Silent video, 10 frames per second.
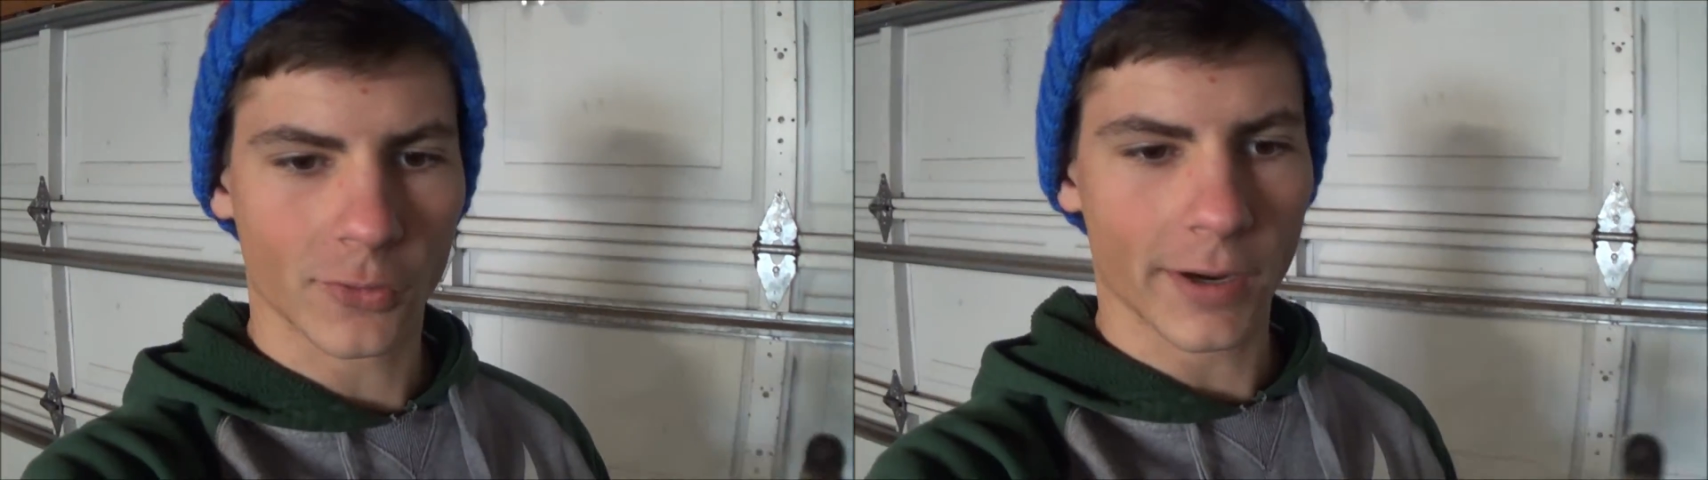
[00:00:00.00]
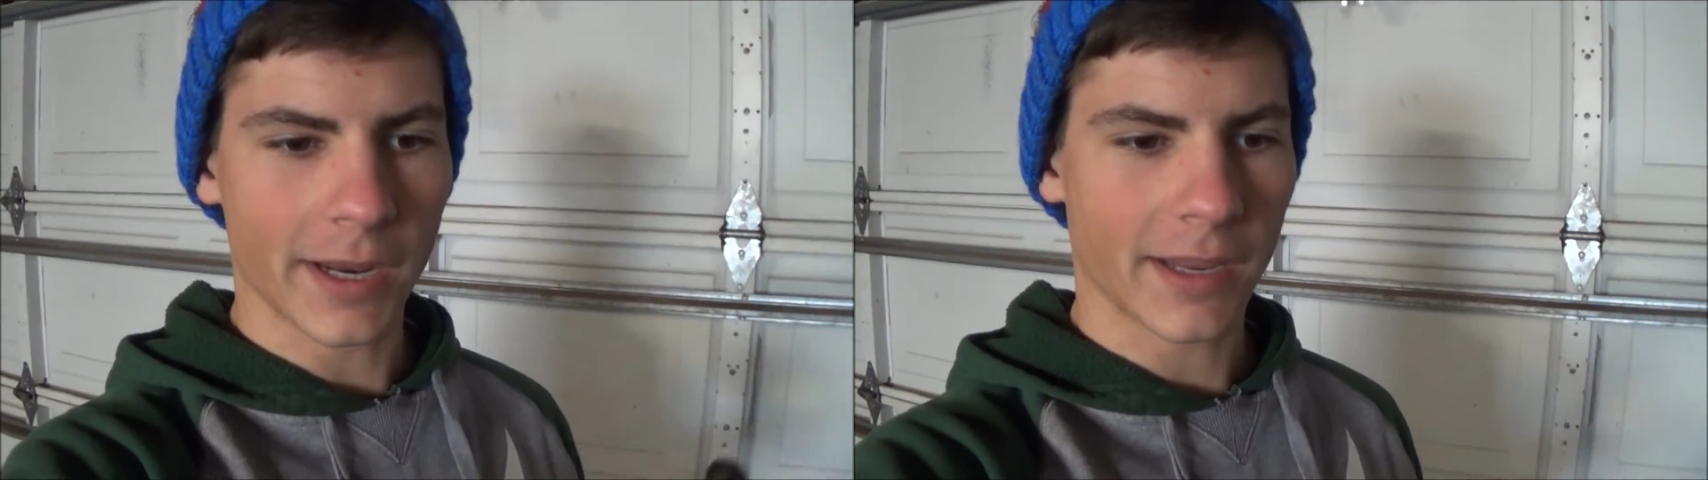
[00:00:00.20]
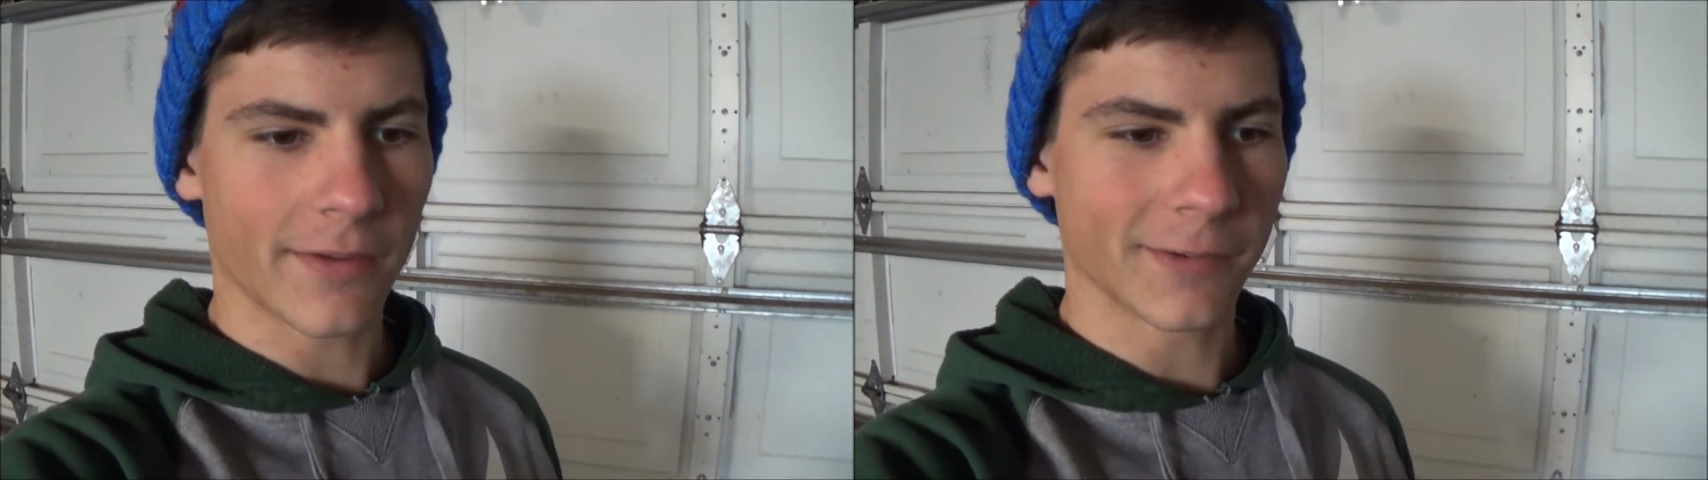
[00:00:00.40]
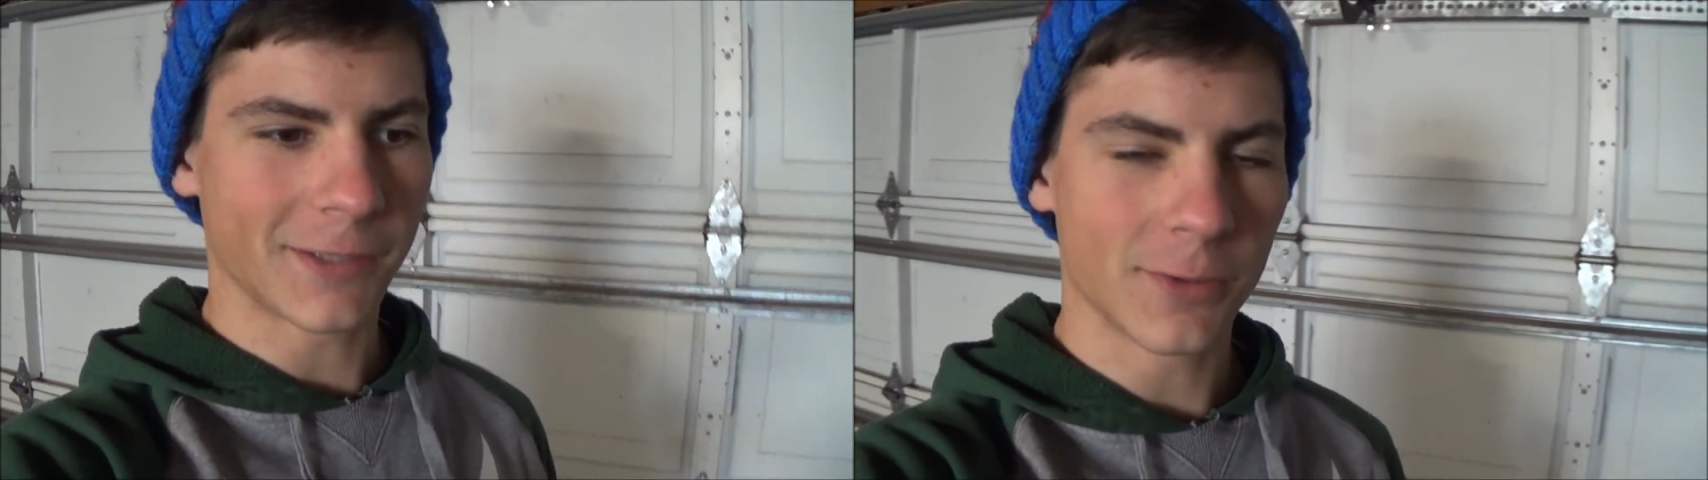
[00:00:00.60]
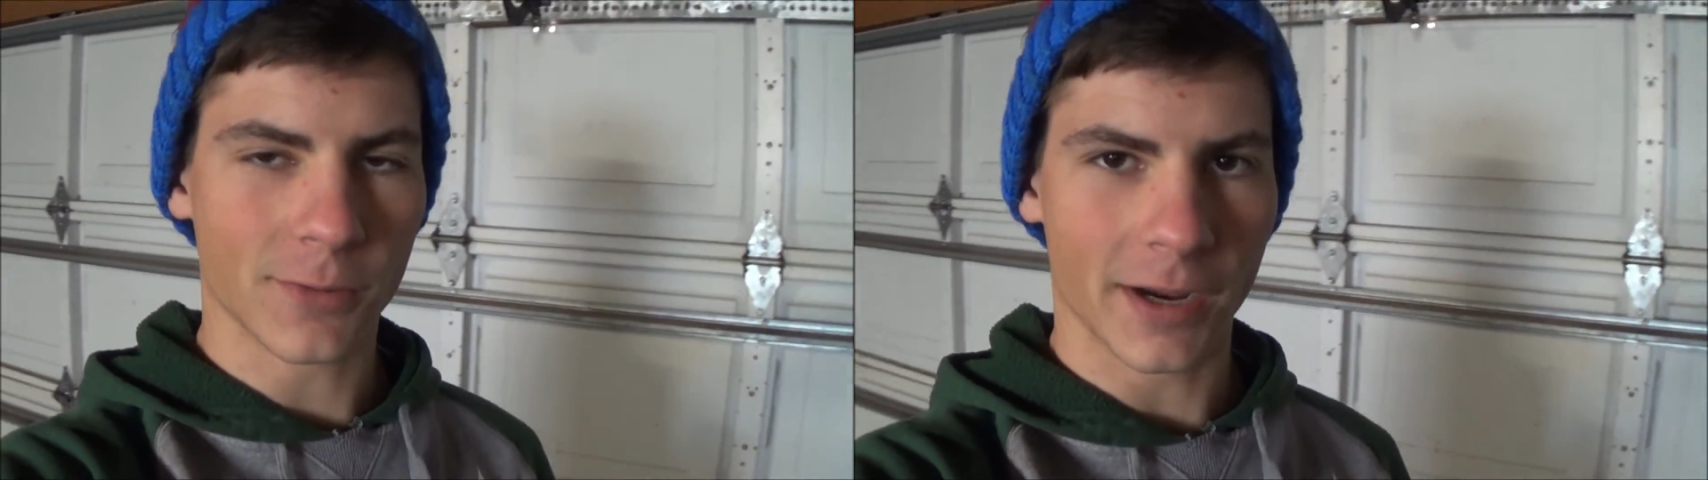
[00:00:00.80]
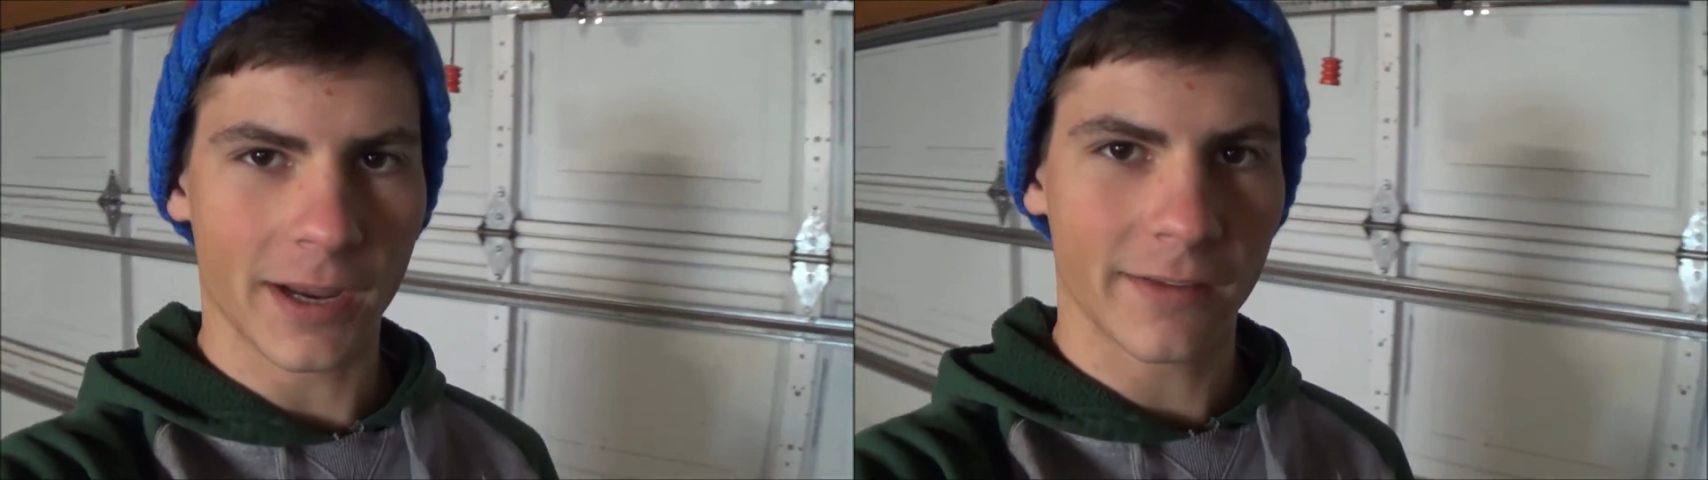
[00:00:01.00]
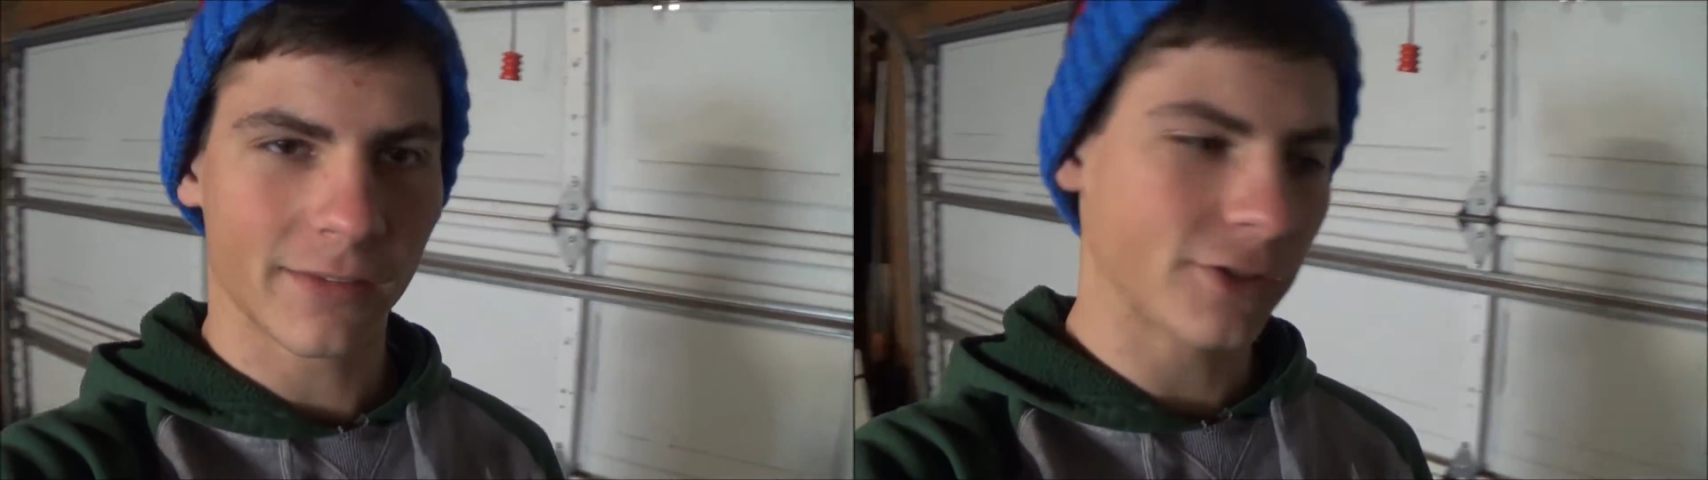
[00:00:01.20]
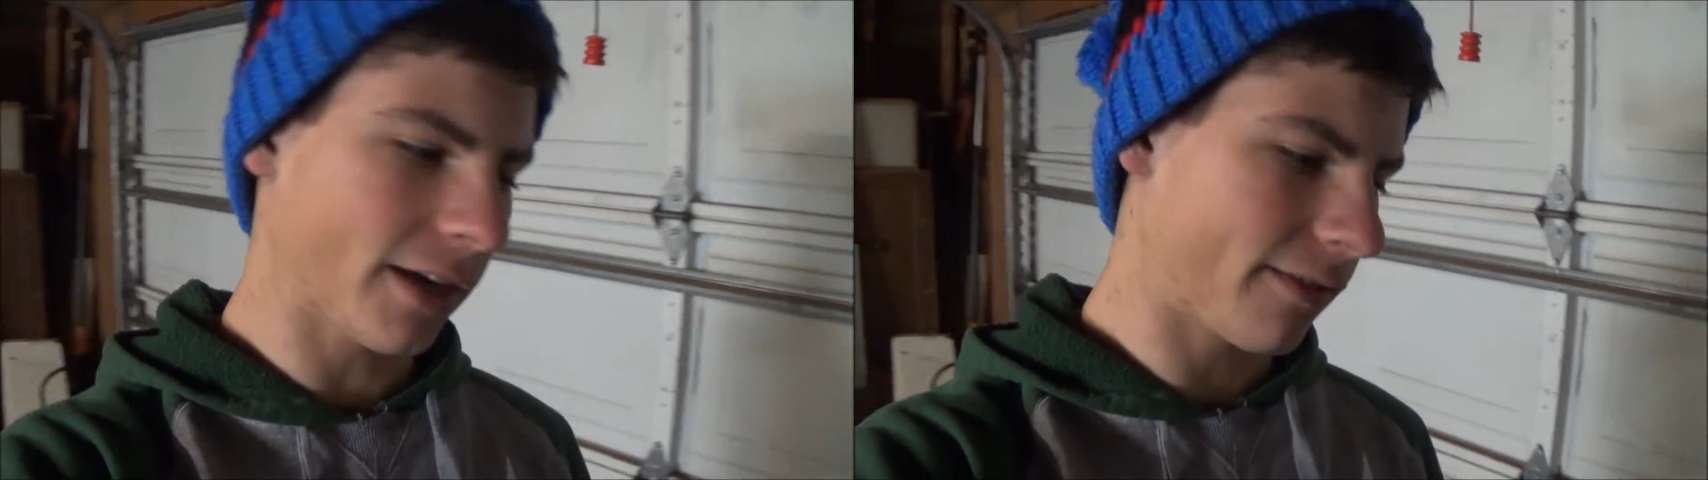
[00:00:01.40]
great, gave it 2
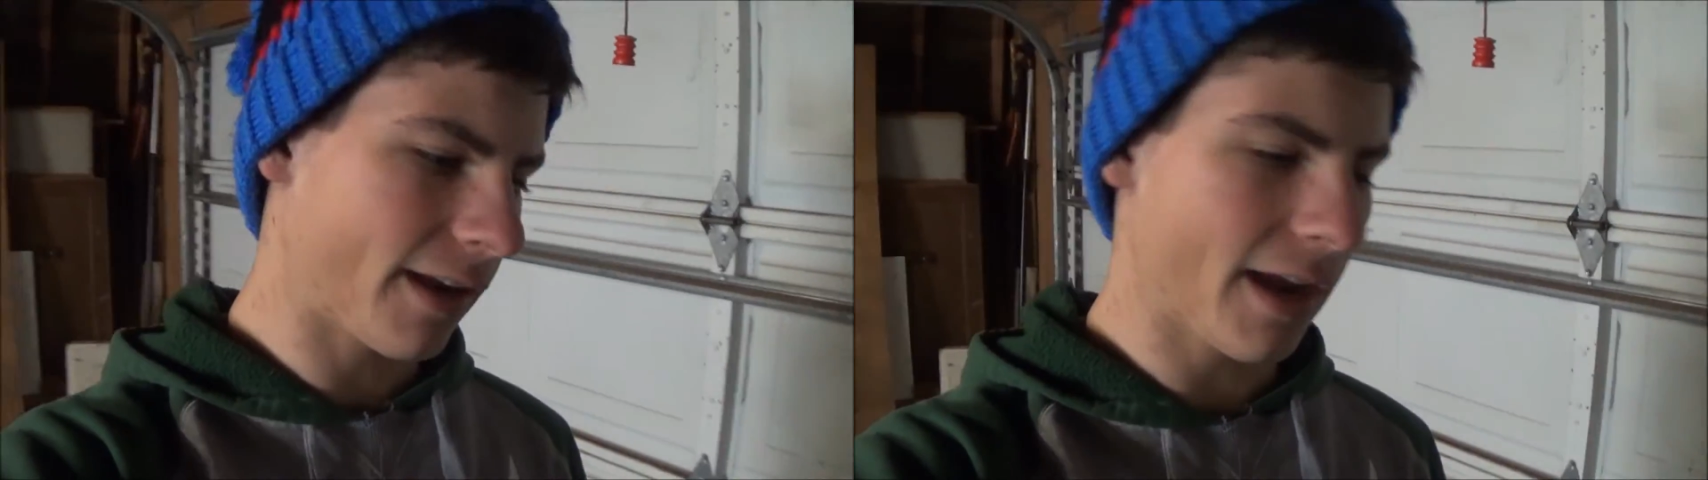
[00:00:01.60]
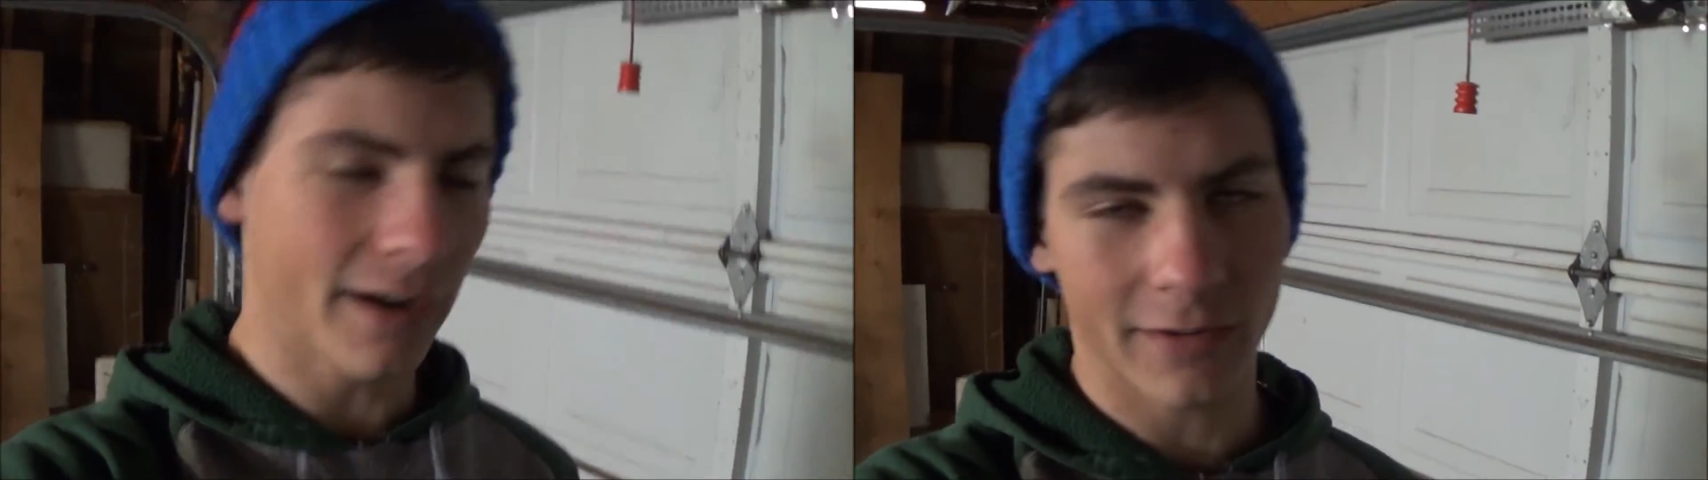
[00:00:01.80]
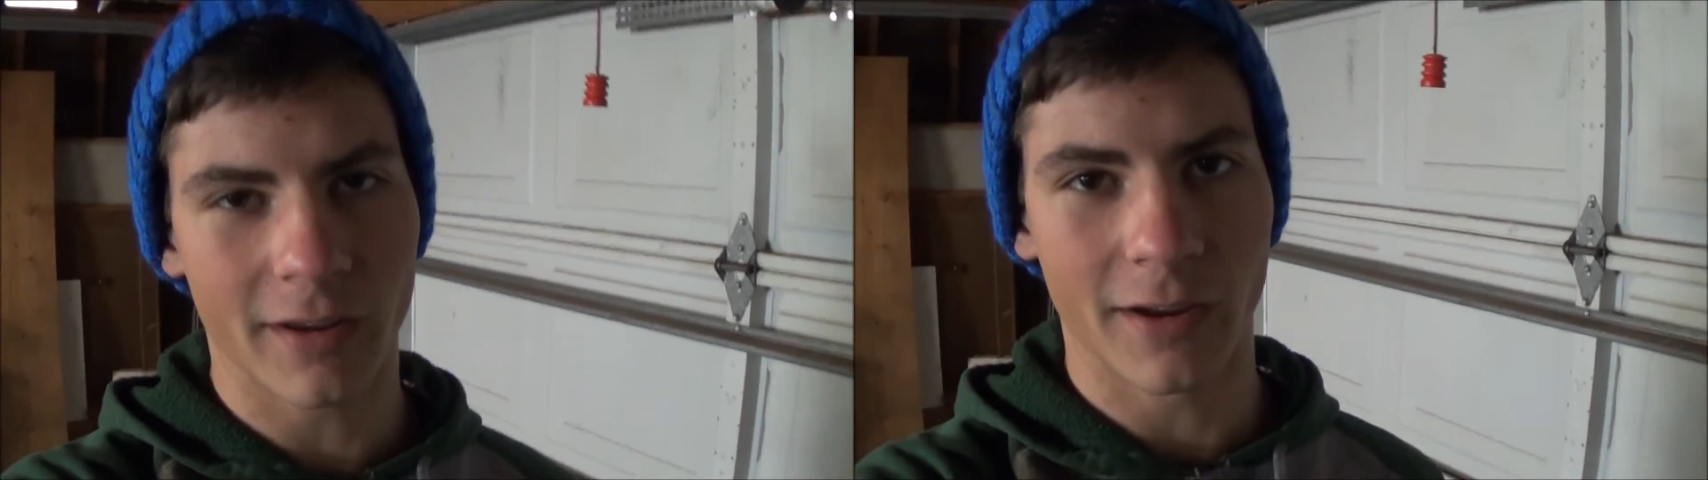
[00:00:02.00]
cranks, checked again,